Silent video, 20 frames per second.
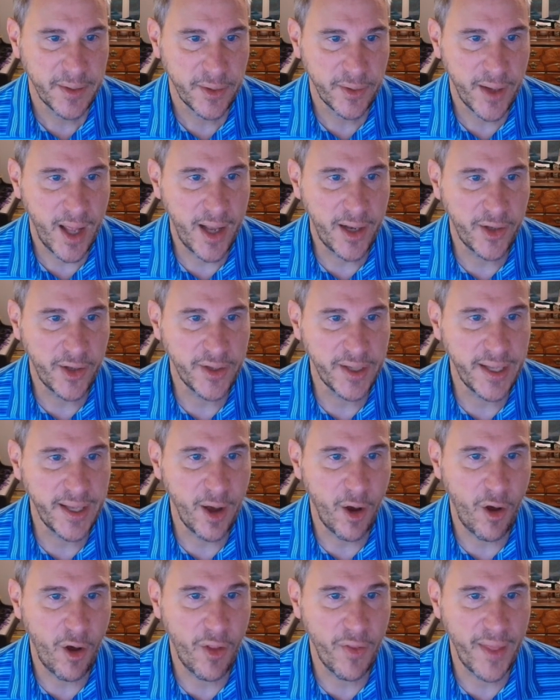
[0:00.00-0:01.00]
not looking
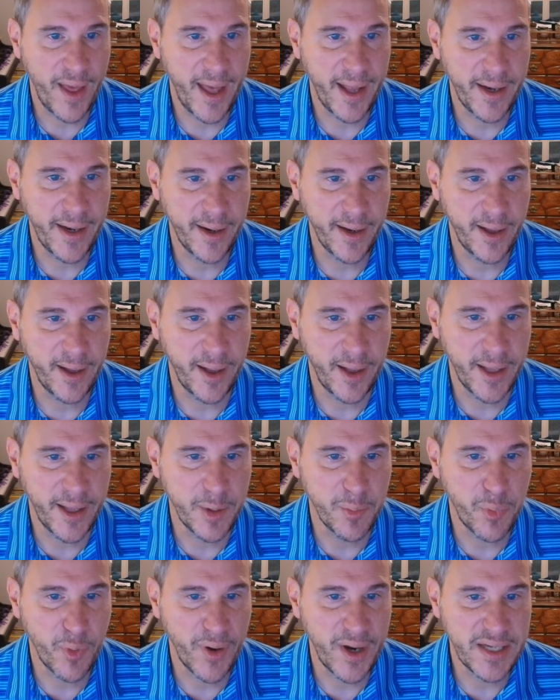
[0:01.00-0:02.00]
all that uh,
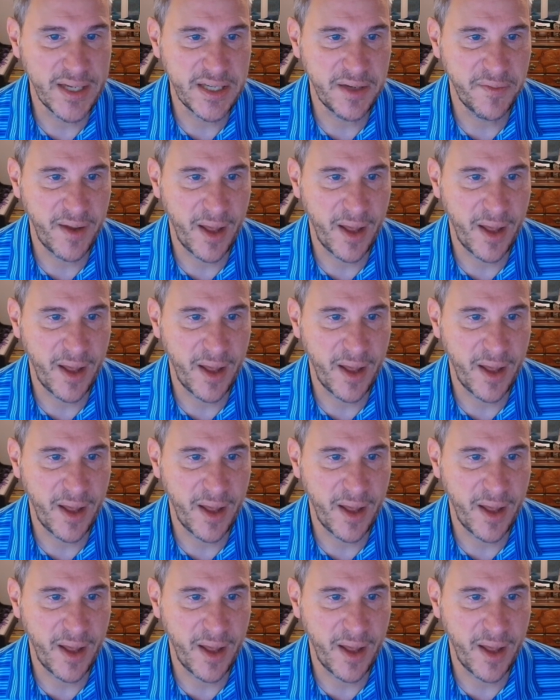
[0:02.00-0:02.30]
impressive